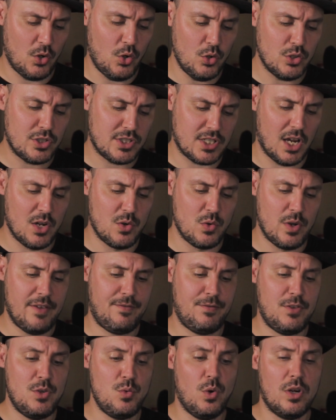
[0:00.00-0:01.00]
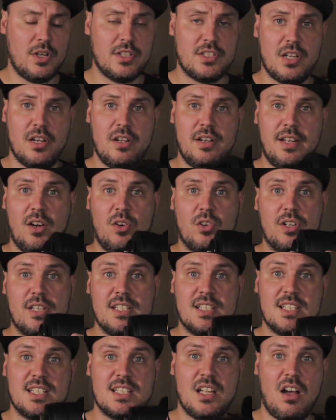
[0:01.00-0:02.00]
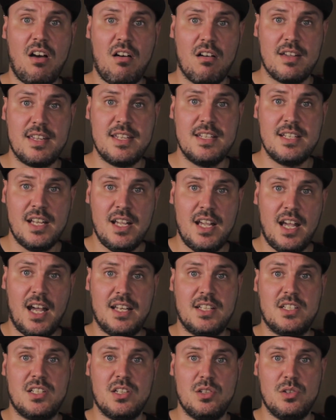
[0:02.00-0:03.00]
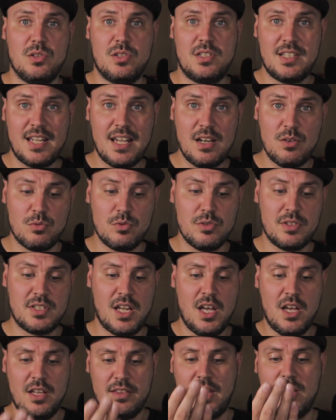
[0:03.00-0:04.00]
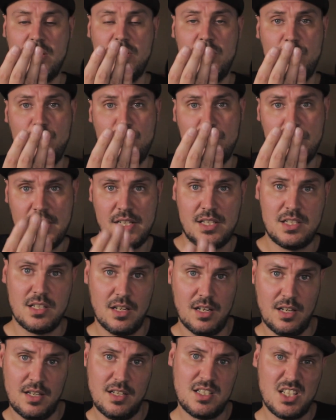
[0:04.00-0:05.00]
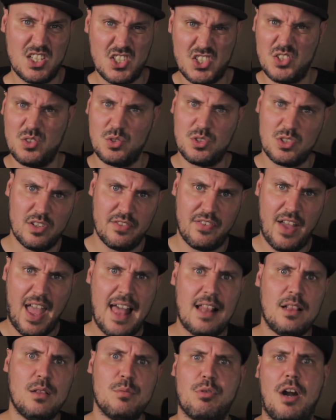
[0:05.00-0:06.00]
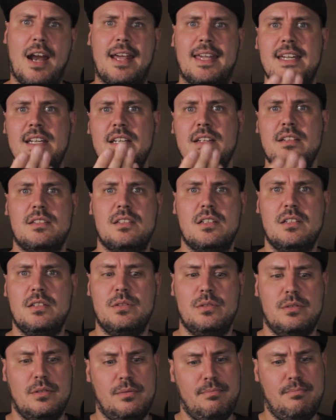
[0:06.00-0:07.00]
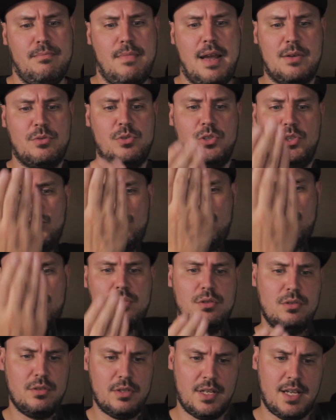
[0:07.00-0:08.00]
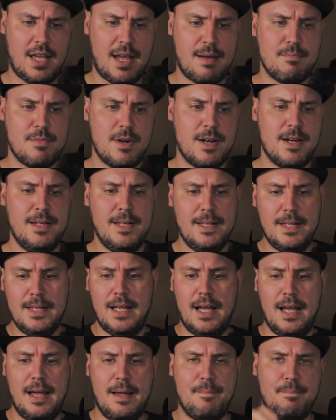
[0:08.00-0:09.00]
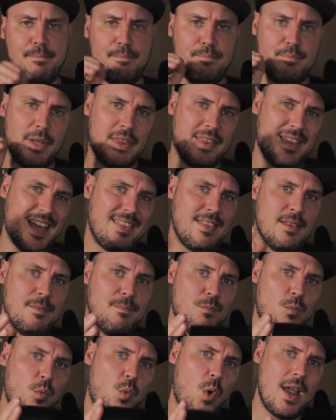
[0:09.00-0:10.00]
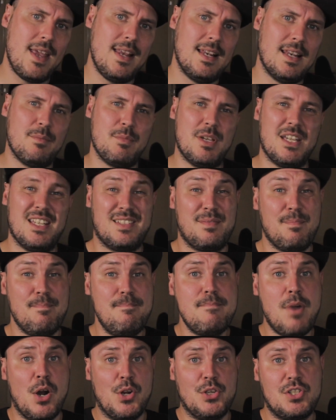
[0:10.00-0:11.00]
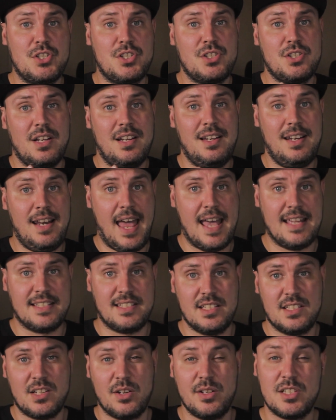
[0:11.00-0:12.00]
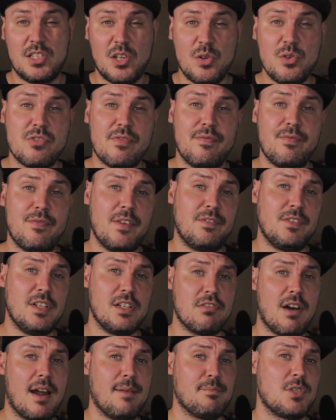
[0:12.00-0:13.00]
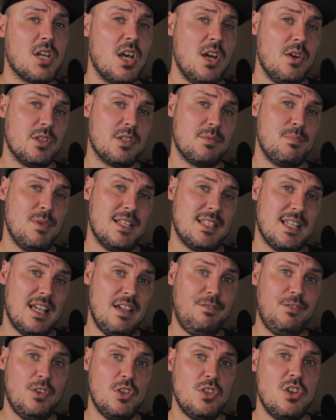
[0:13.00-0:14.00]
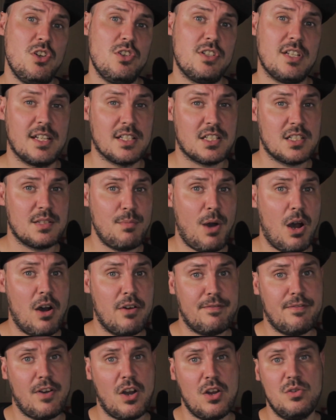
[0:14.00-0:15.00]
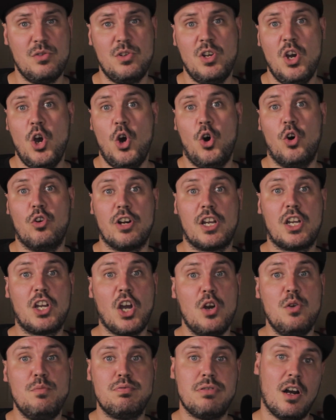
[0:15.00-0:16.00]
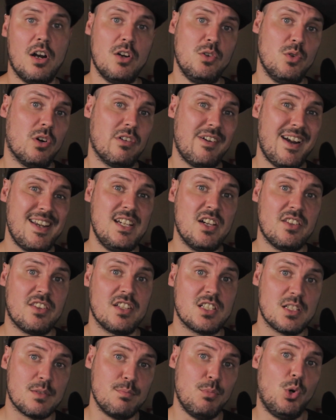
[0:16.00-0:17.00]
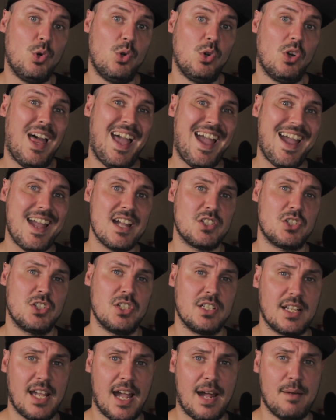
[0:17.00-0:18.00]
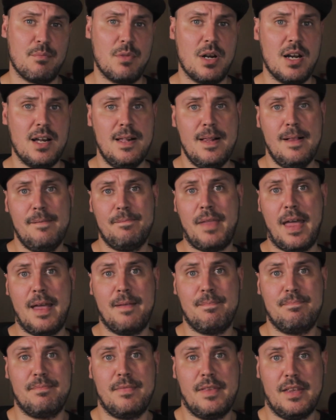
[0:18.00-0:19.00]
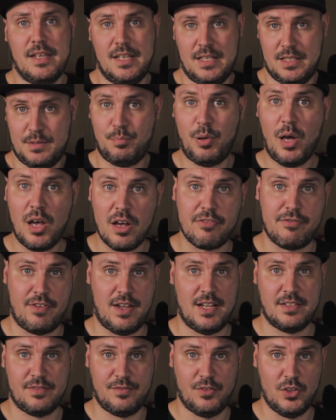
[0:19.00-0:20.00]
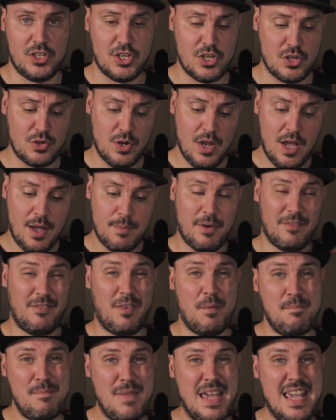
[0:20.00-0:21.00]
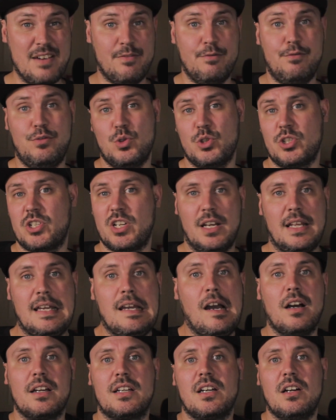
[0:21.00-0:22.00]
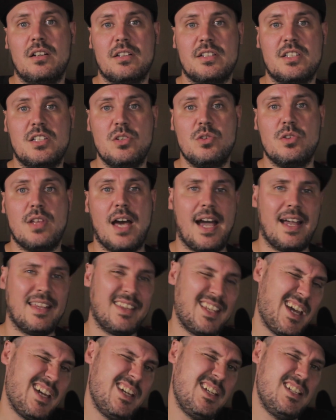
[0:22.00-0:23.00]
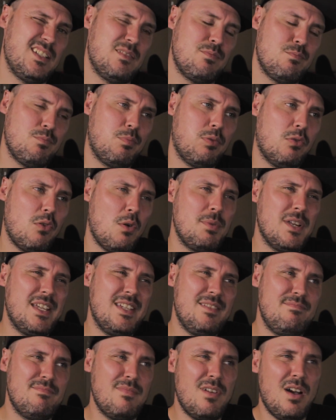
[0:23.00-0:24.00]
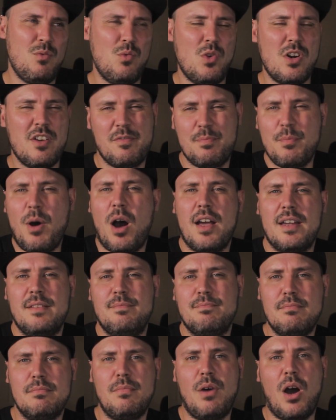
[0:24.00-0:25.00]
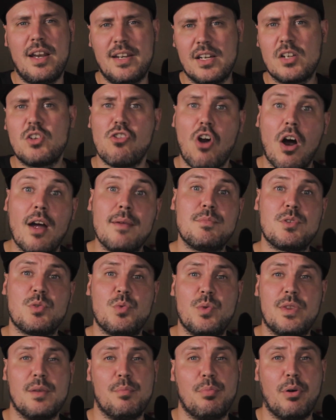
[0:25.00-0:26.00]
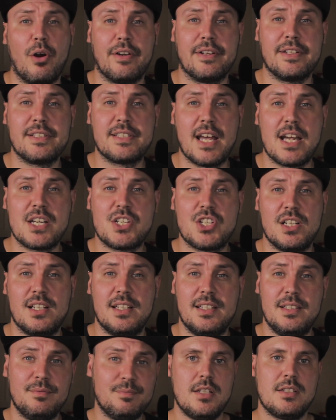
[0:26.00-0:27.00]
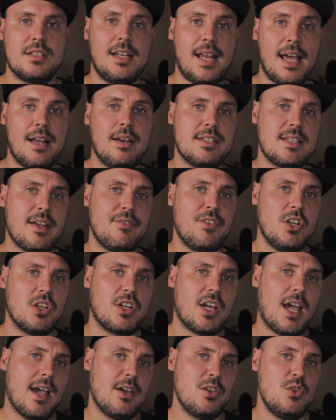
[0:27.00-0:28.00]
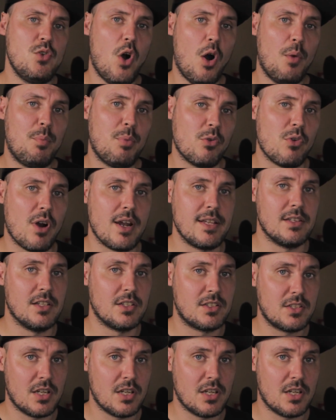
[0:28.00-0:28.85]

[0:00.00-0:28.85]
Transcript: Also, if you want to turn it on its side and do tilts, then you need an additional sort of L bracket to mount your camera, um, but then the weight limit is much less. It's only two hundred fifty grams, which means if you're using a smartphone or a GoPro or any other small action camera, then it's perfect for you. But for me, unfortunately, I can't do that, and that is probably one of my minor gripes with the product actually. So now let's have a look at how you operate the